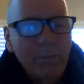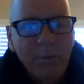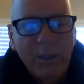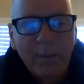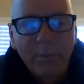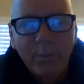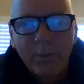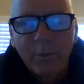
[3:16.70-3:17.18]

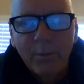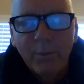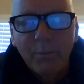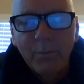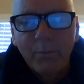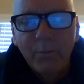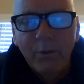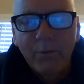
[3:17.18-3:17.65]
people.
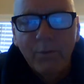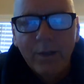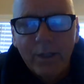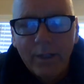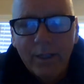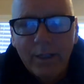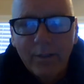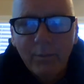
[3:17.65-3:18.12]
We've
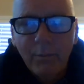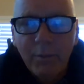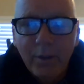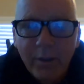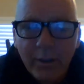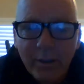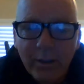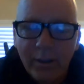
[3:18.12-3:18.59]
idolized
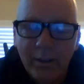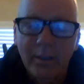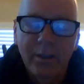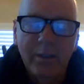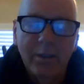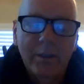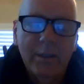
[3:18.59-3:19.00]
murder.